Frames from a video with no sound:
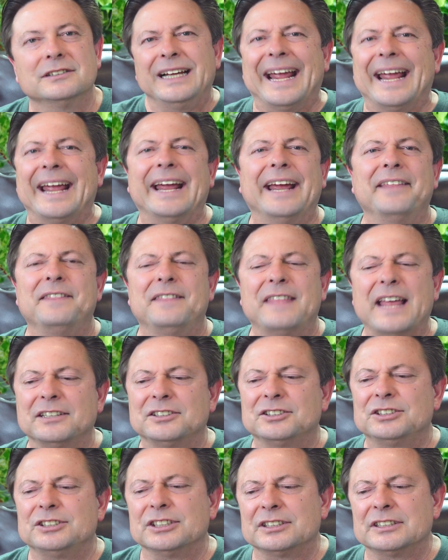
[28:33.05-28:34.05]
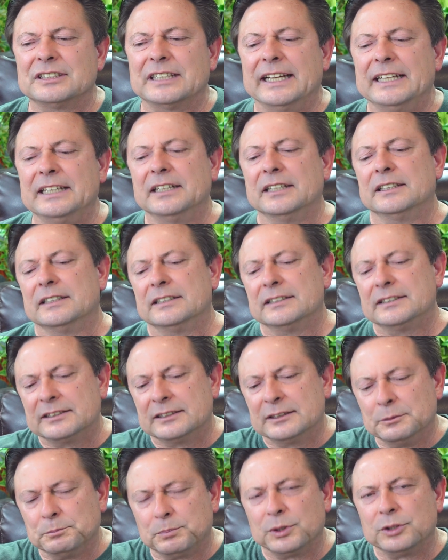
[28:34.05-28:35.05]
And that's just a
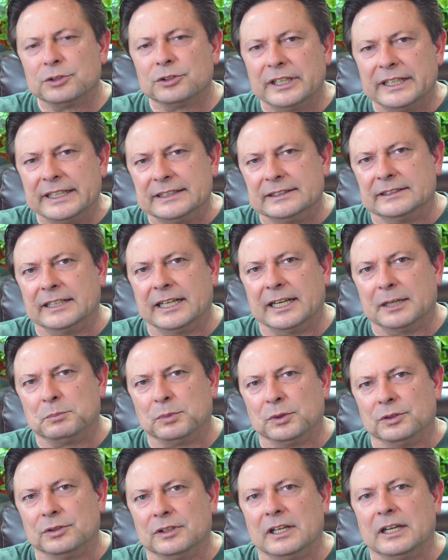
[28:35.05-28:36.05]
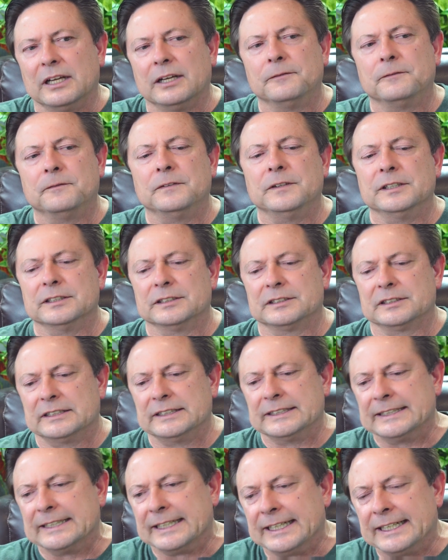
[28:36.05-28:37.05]
simpler example of this
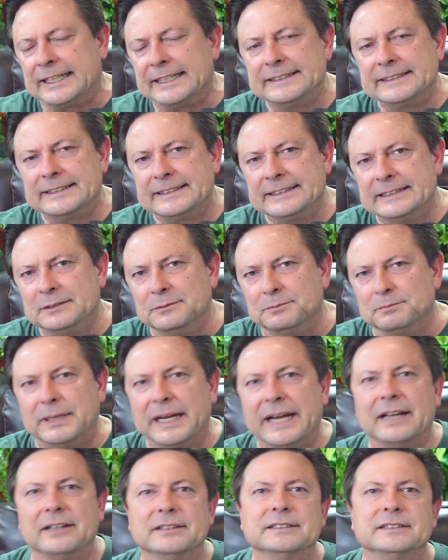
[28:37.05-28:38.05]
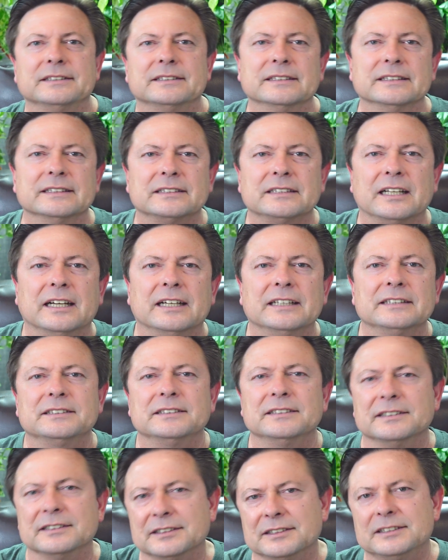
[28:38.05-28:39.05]
constant balance and this
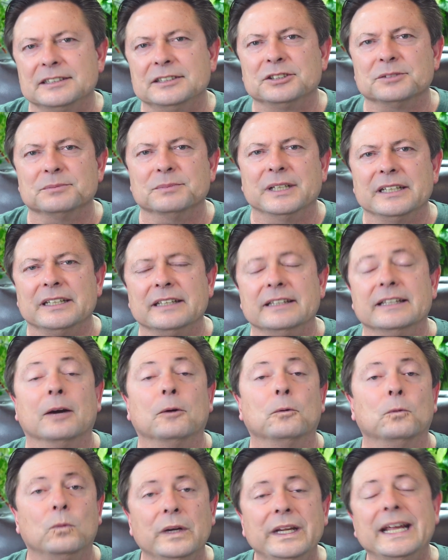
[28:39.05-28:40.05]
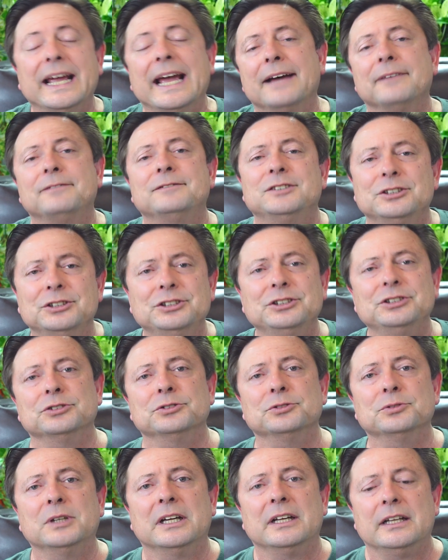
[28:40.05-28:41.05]
constant decision making that we have to
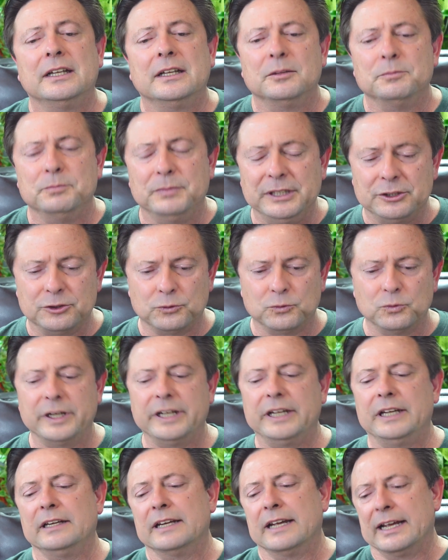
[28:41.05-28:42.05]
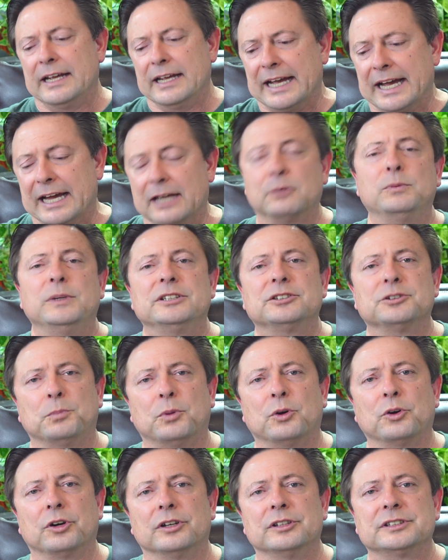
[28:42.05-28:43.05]
do between how do we
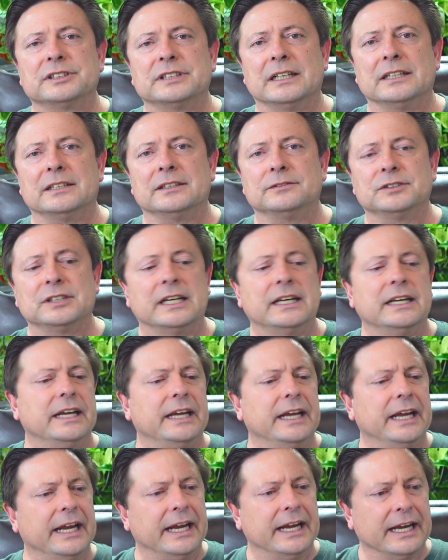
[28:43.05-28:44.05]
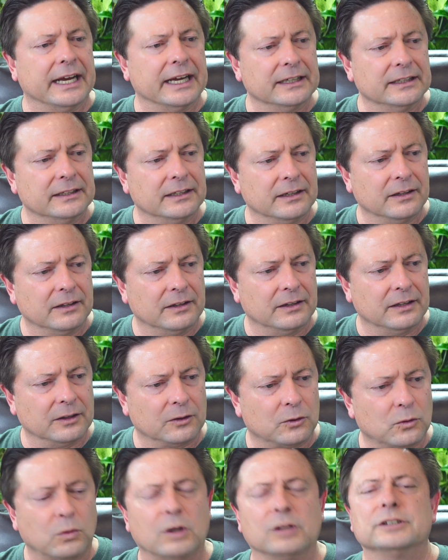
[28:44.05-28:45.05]
support ourselves and the
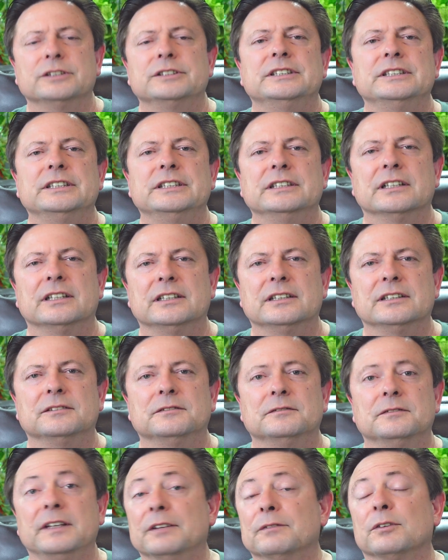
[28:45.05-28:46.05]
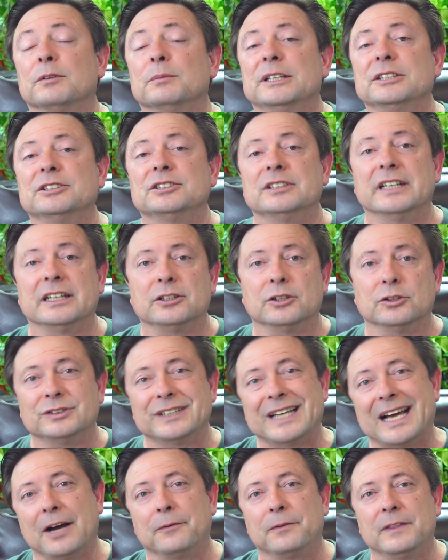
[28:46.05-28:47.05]
quality of information that
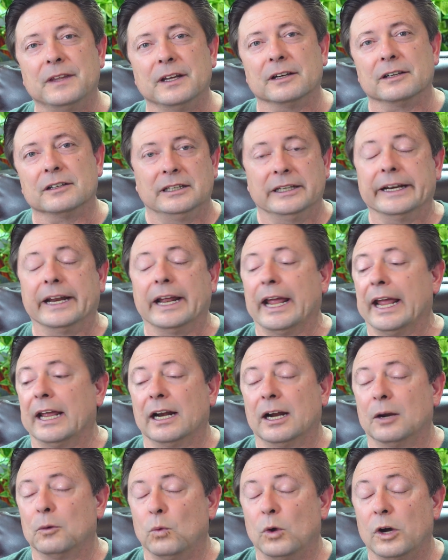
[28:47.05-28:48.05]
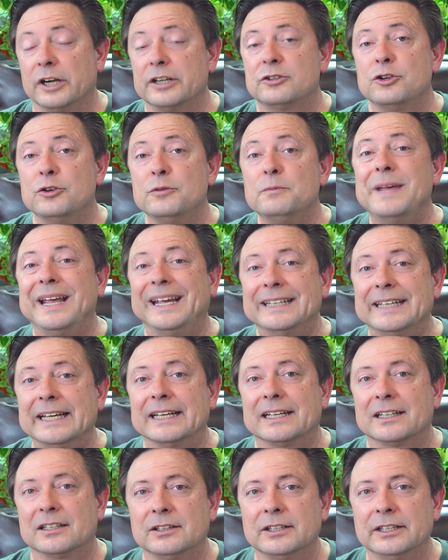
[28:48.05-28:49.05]
goes out there. And I want to make
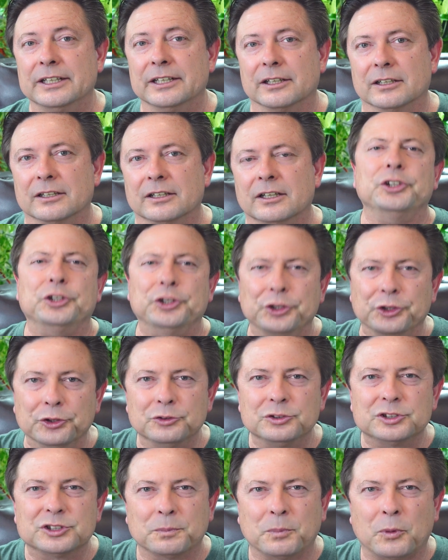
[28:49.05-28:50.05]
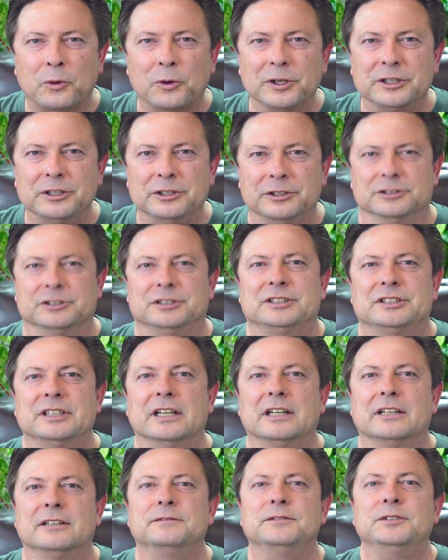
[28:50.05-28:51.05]
it clear, you supporting
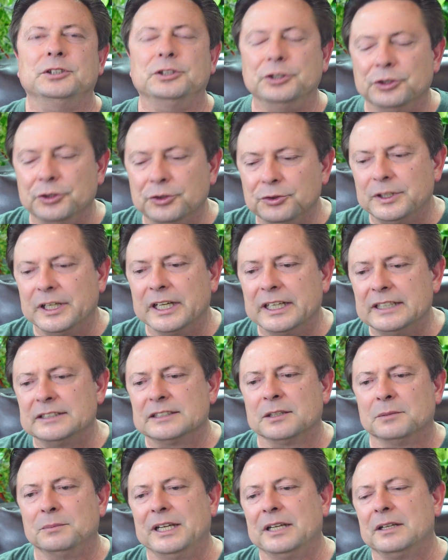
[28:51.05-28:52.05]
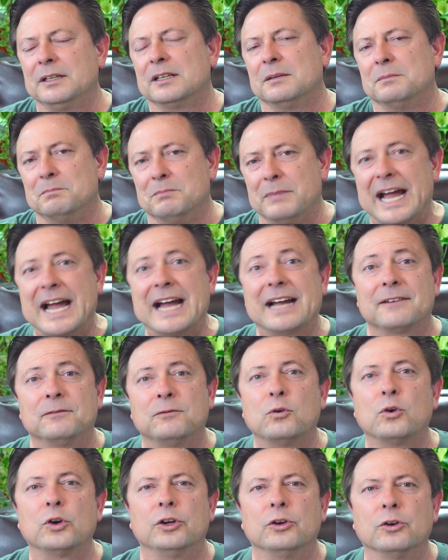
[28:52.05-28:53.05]
yourself, you getting some income back
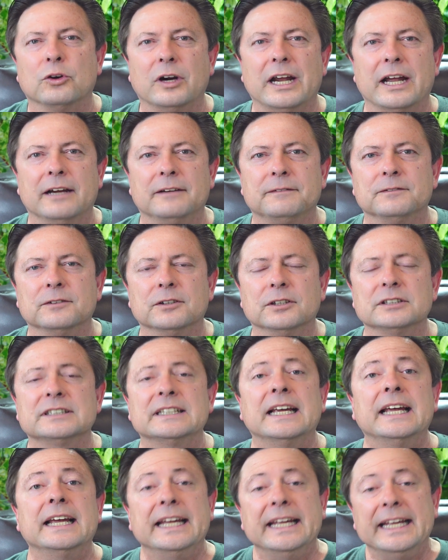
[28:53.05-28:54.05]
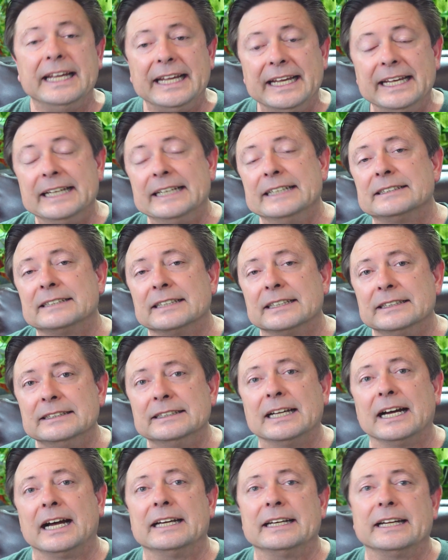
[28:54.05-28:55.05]
for your efforts is
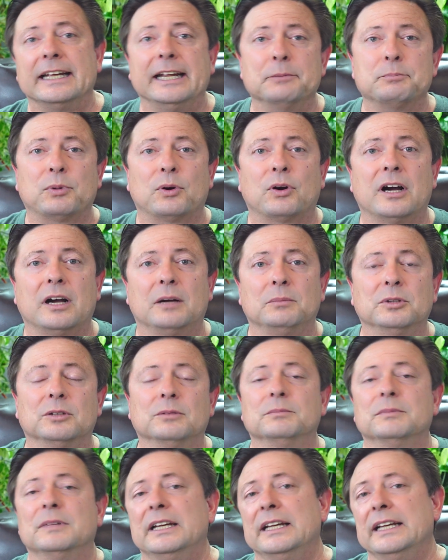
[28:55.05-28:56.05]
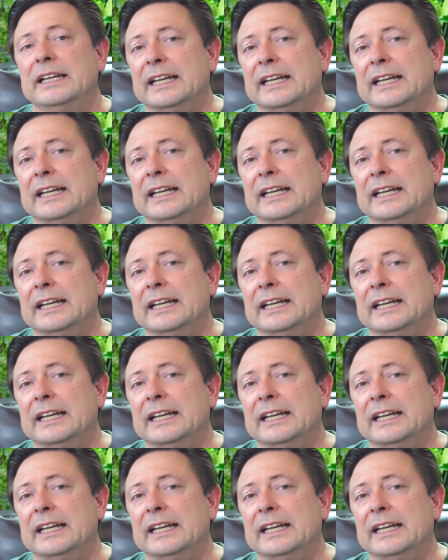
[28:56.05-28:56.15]
not a problem.